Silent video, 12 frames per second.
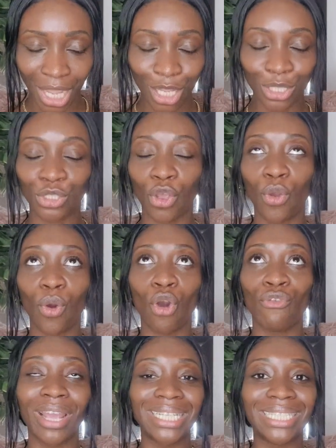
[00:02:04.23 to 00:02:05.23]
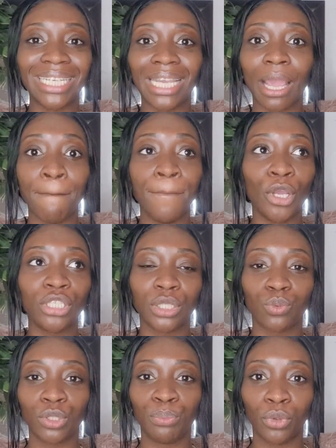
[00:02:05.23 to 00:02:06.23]
So already Moses
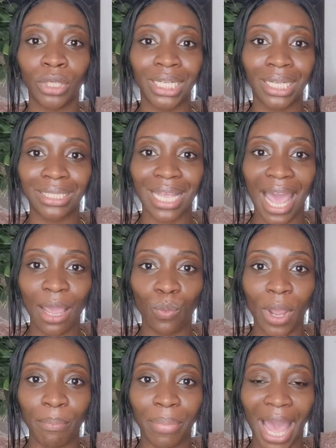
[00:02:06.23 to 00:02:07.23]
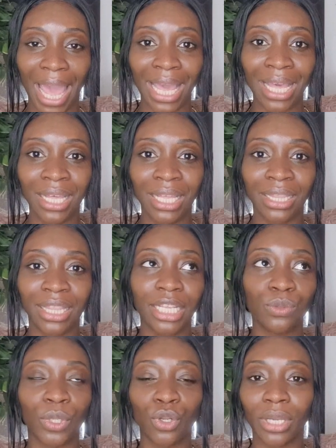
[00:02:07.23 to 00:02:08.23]
was born in a time whereby
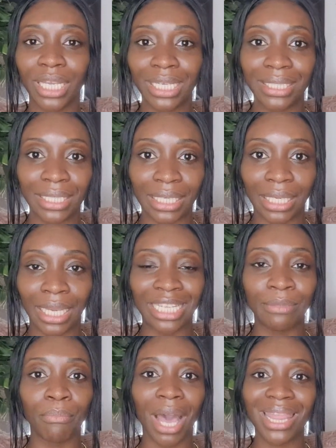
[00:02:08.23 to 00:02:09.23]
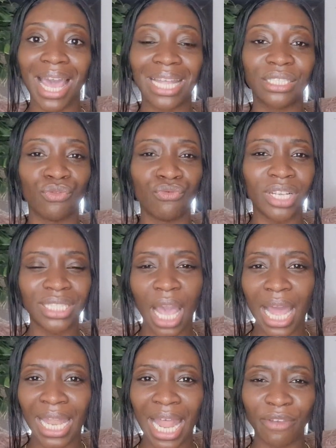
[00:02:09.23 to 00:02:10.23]
things were not easy. His mother had to risk
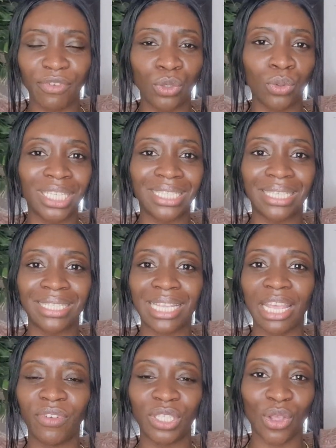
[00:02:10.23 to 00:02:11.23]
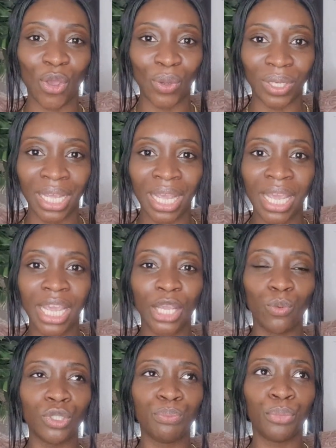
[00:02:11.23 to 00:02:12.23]
her life in order to save his own. He
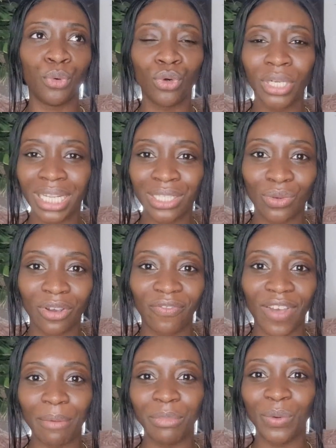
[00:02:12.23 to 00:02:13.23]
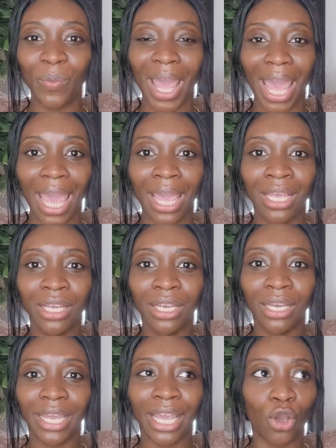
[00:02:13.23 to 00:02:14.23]
was born into a family where
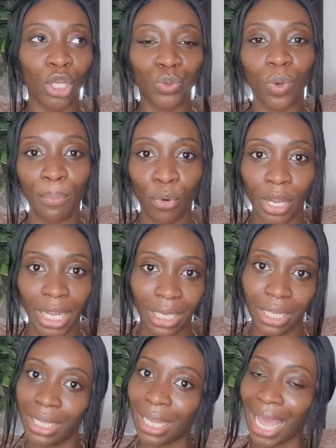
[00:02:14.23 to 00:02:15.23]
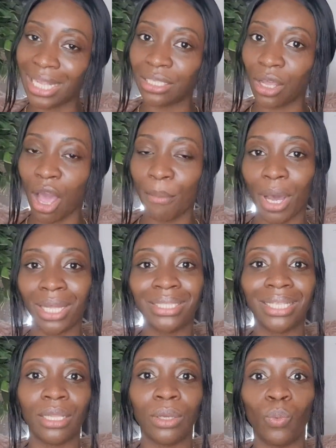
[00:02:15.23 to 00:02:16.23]
it got to a point he had to come
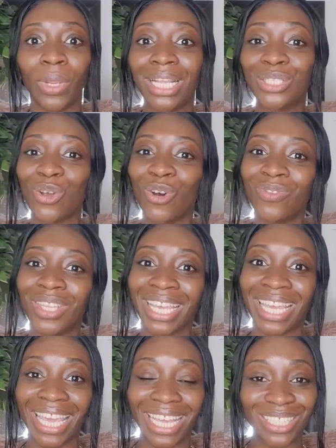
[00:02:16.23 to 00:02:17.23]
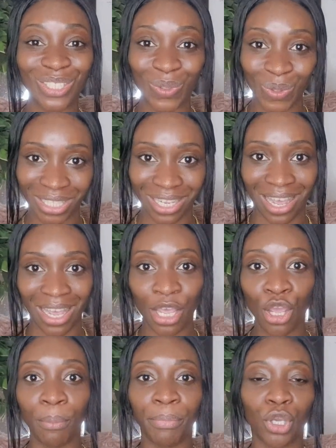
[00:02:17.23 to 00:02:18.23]
under the wings of the king's daughter
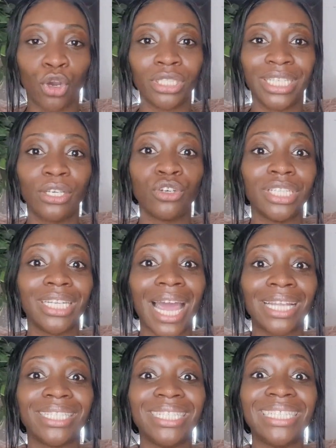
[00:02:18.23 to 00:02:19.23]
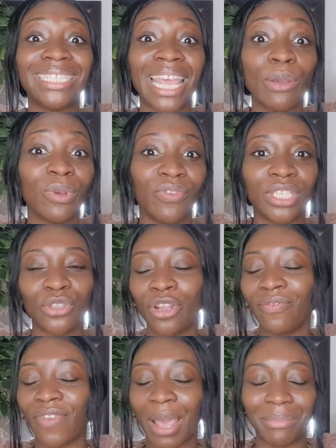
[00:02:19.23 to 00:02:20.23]
because he couldn't actually stay with his own
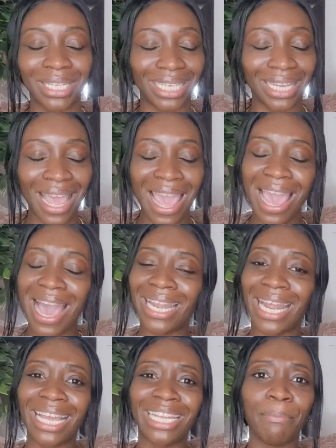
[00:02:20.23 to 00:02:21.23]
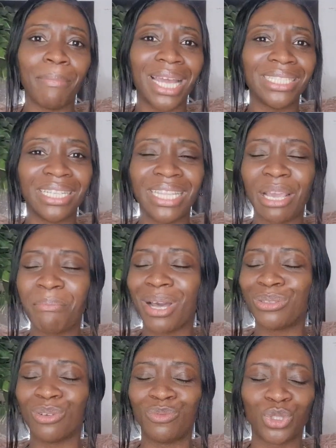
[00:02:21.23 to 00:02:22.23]
family. And I can imagine the
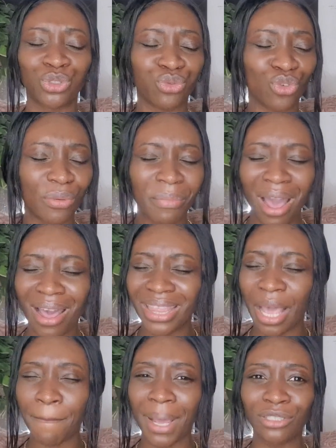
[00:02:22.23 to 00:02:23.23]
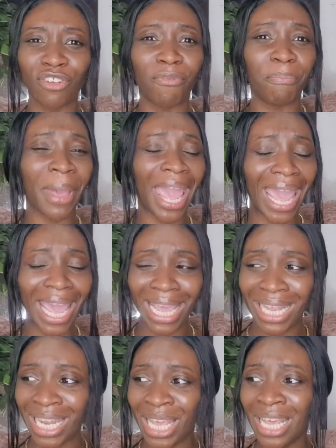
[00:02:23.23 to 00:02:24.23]
amount of trauma, the amount of
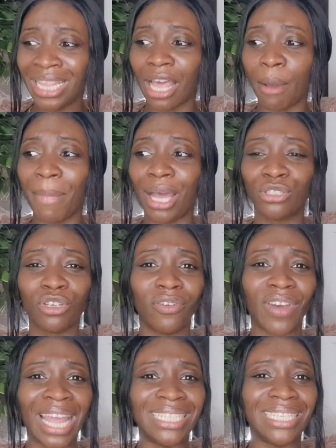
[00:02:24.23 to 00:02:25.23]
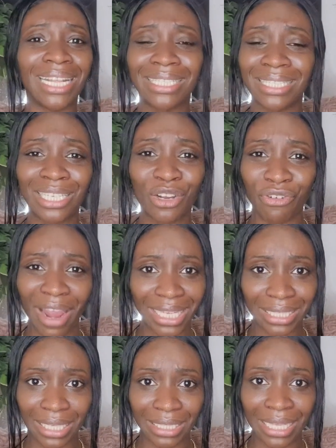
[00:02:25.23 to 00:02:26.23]
pain, the amount of identity
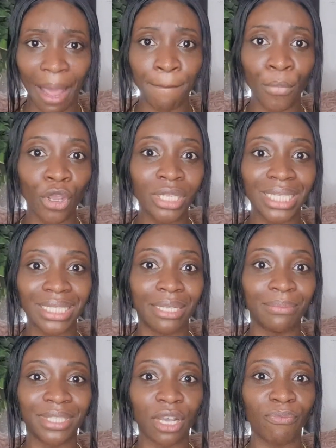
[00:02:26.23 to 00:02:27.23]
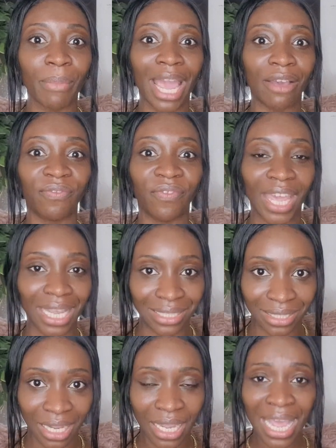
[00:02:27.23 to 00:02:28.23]
crisis that Moses himself may have
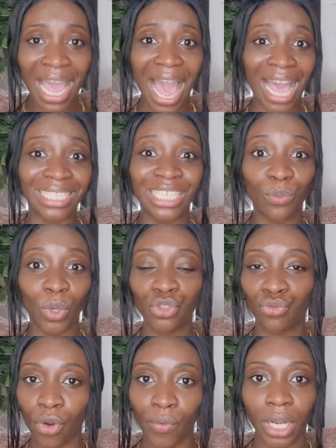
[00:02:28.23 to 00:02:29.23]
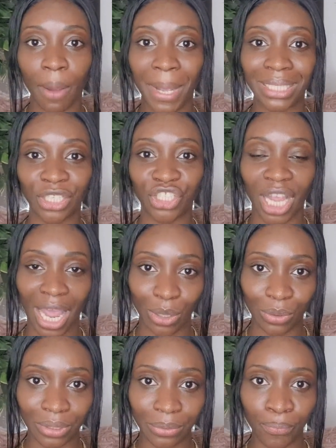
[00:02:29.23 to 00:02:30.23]
faced as he was growing up as a
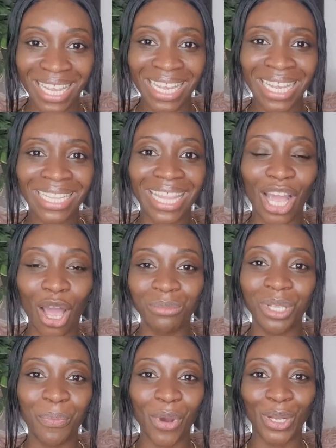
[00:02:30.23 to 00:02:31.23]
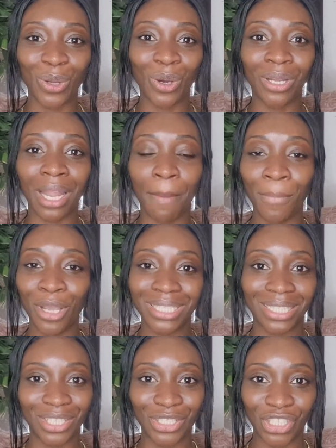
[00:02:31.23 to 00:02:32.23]
child. There comes a point on
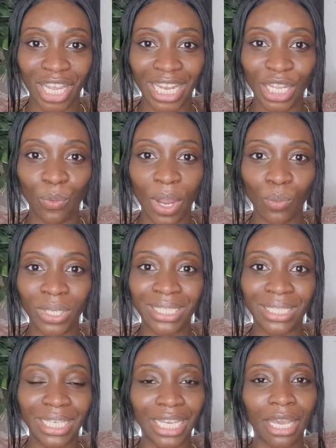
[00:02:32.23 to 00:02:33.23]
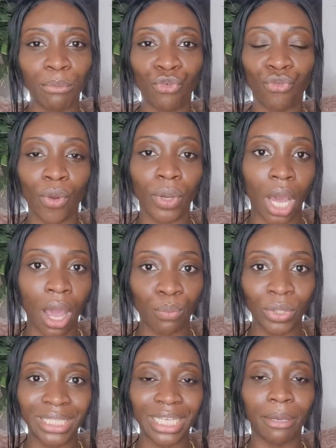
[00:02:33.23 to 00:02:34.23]
Moses' journey where we see him growing up,
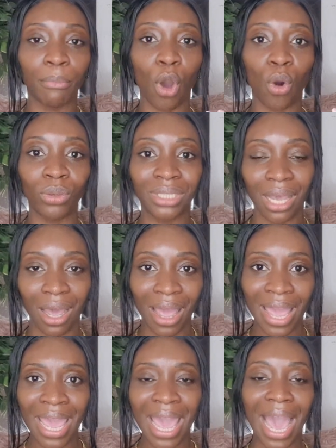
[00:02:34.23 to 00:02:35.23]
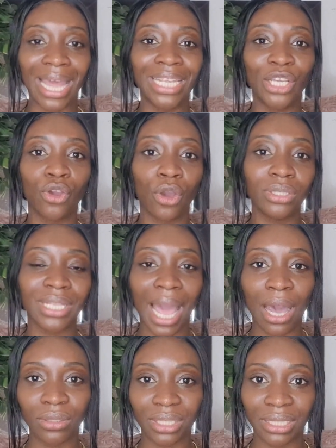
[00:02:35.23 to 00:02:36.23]
we see him older, and he goes
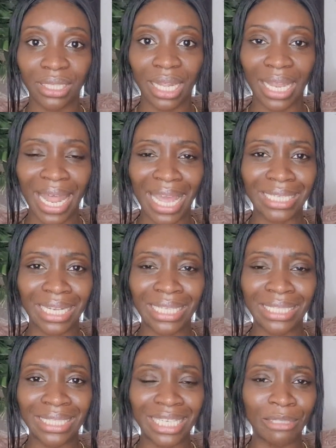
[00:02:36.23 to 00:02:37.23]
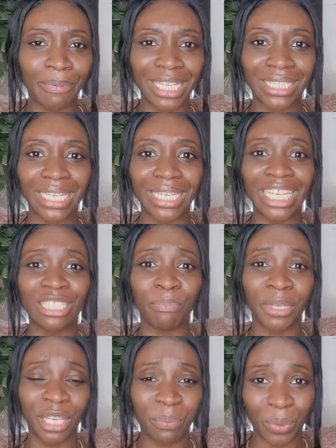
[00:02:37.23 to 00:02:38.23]
out into the land and he sees basically his
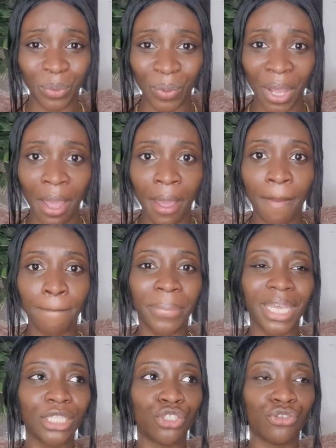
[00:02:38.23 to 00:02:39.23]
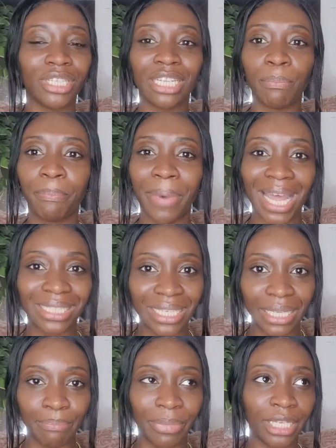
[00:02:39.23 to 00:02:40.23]
people being treated
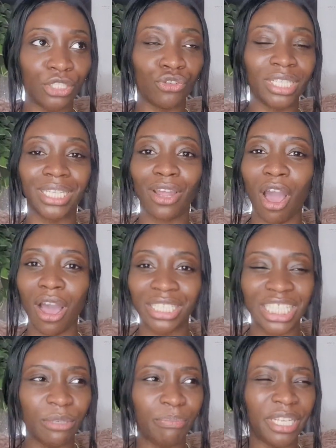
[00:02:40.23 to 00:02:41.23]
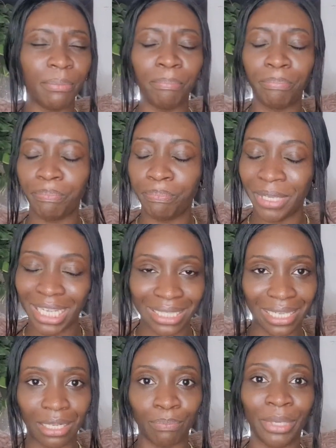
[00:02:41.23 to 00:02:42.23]
badly, being treated harshly, being
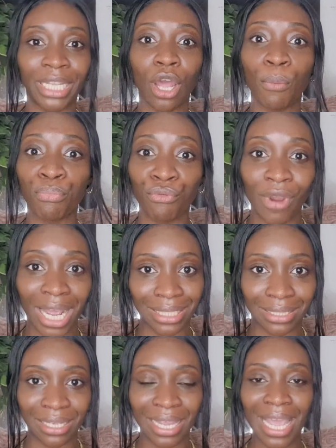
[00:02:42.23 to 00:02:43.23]
beaten, being oppressed.